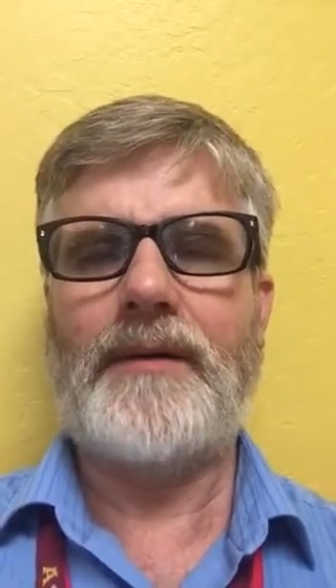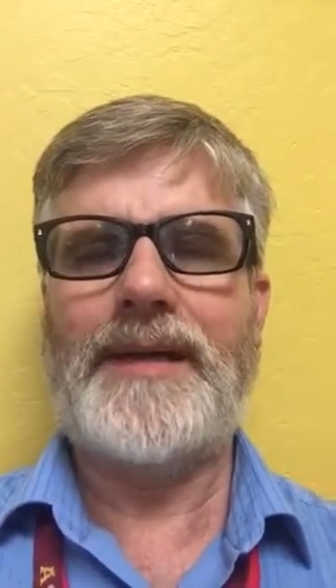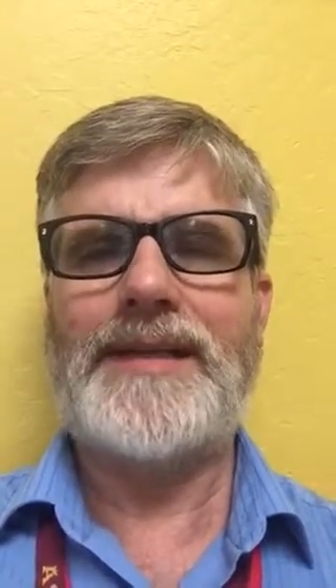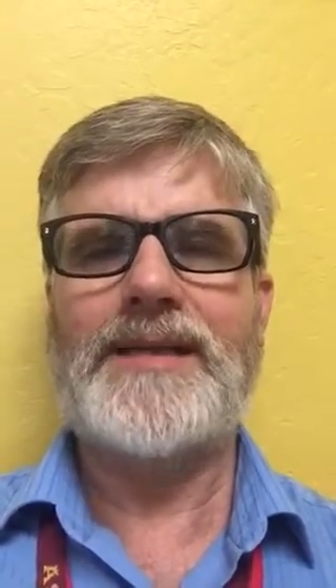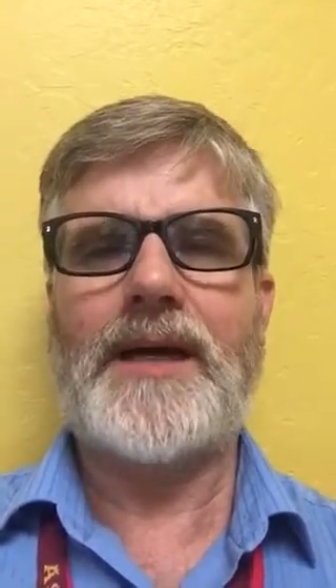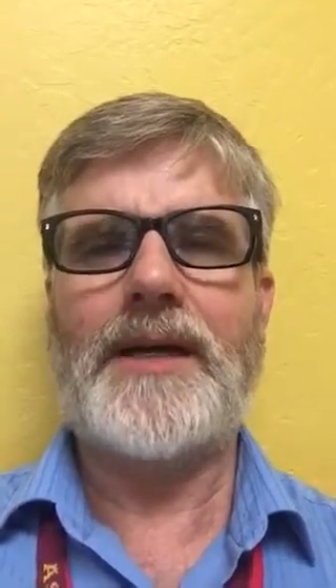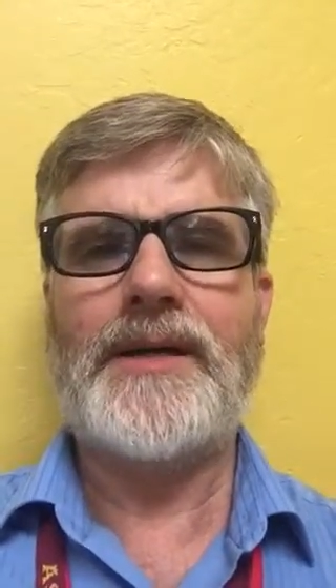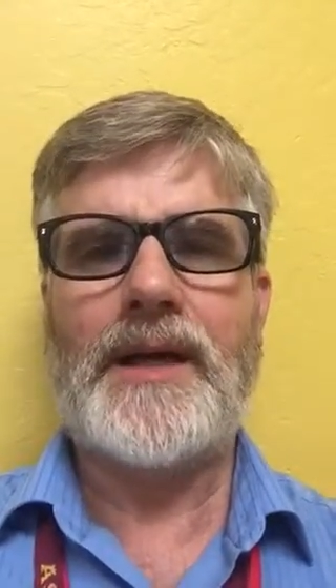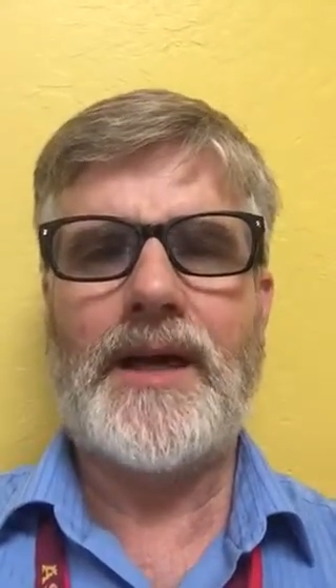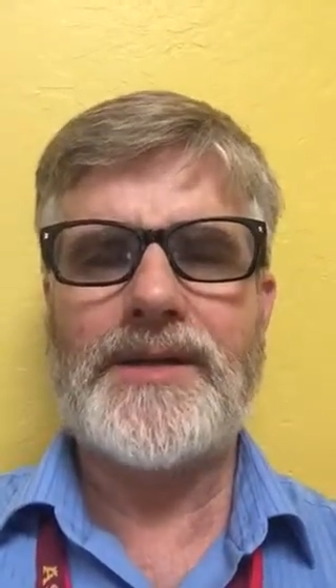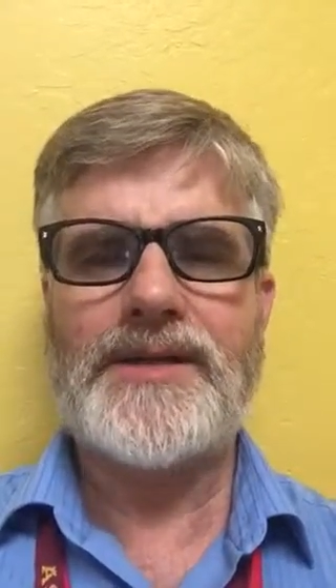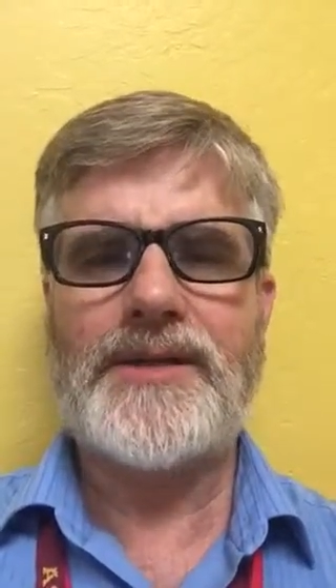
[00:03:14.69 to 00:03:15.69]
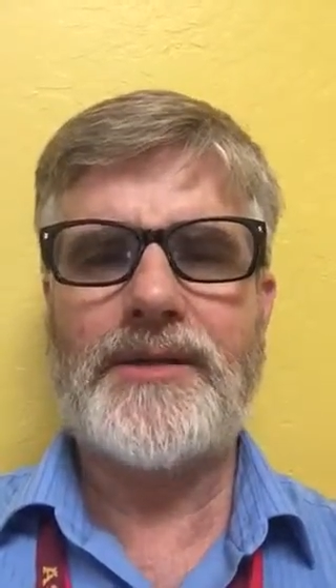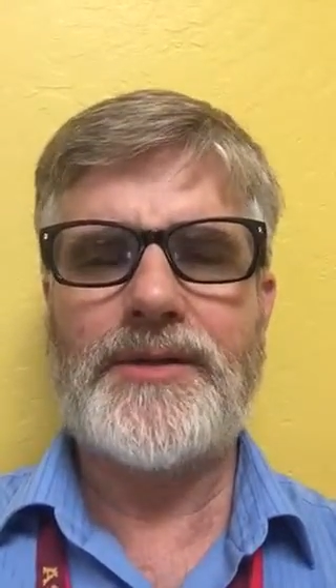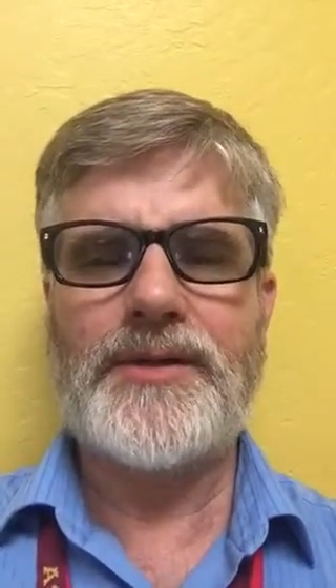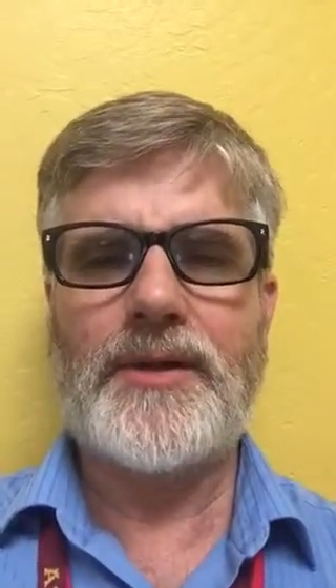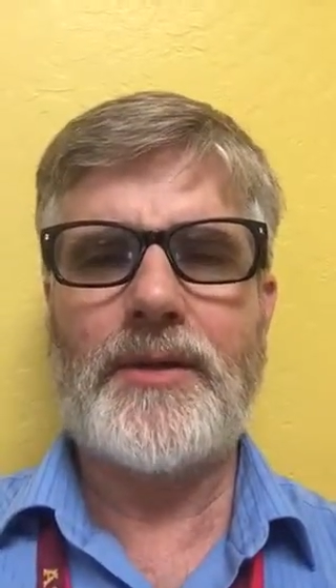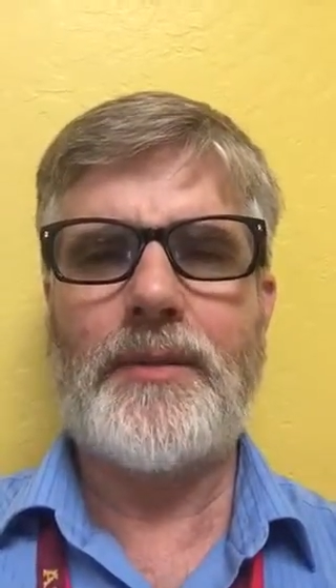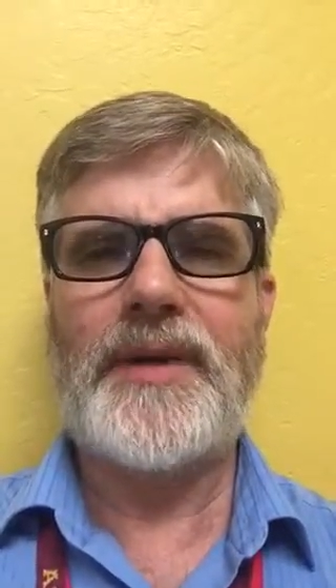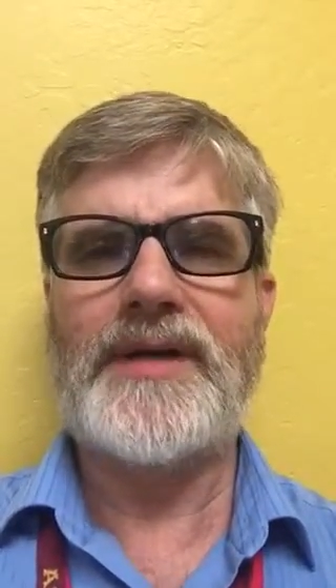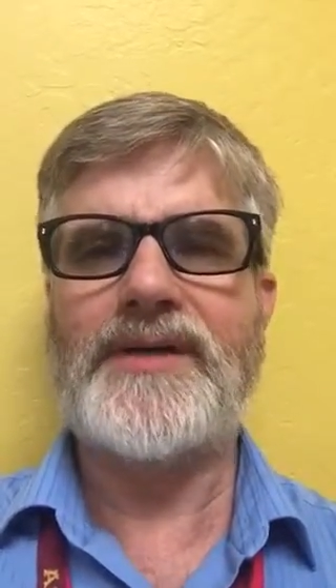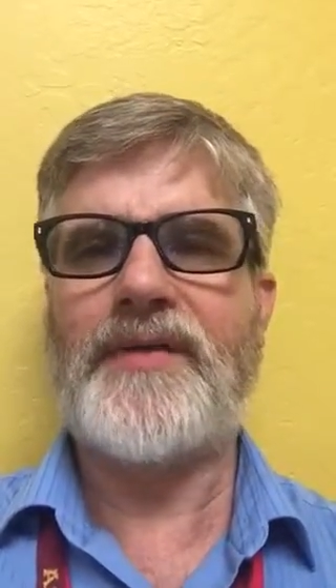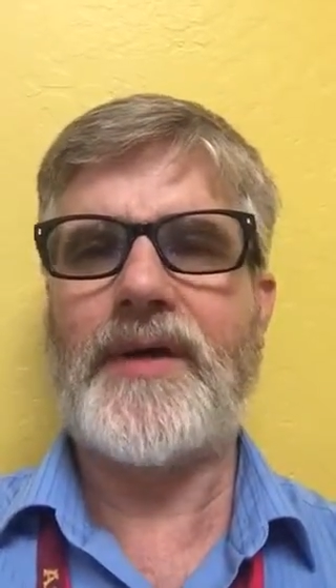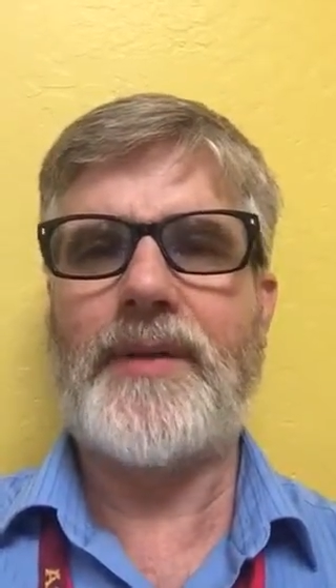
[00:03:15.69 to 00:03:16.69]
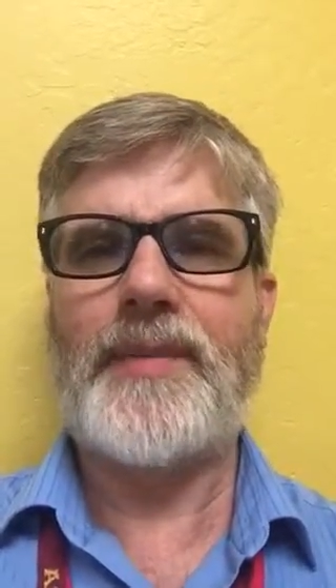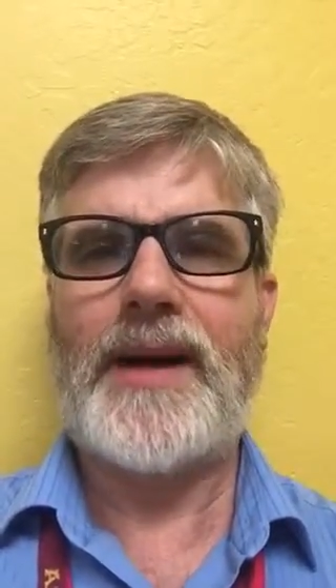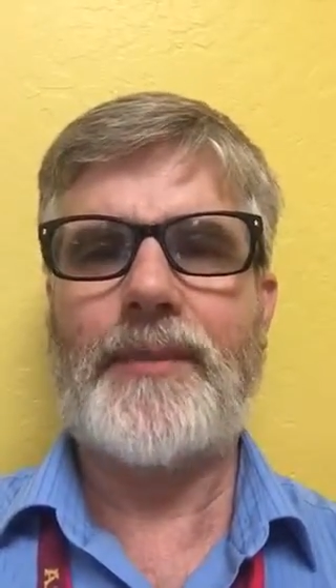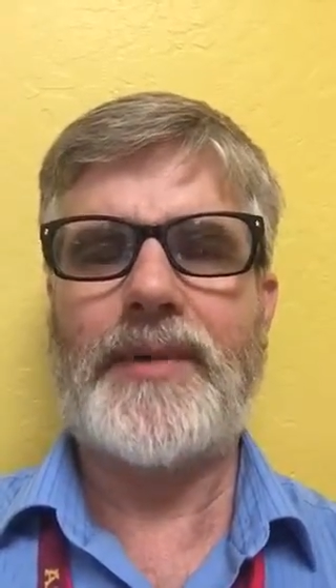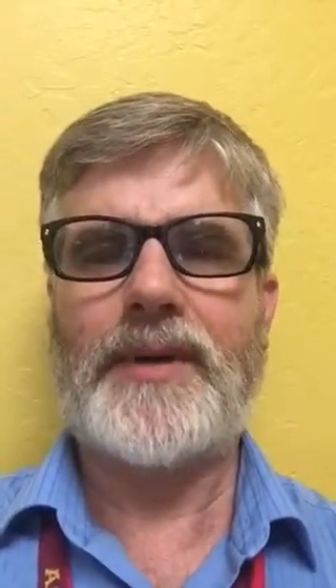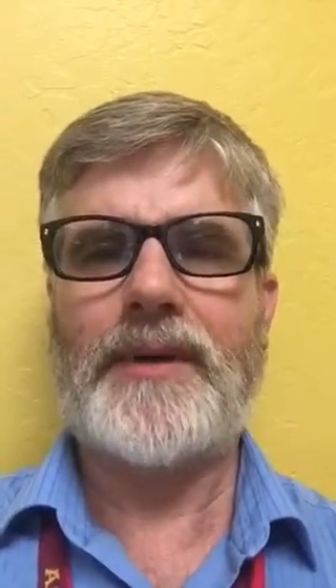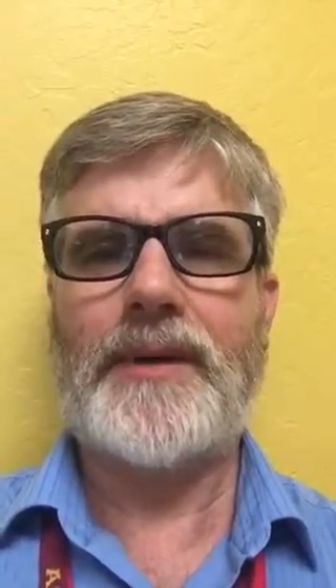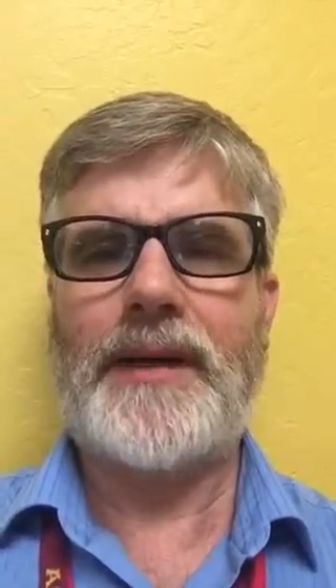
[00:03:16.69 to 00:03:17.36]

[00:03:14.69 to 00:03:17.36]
It's unconstitutional, but it's very popular,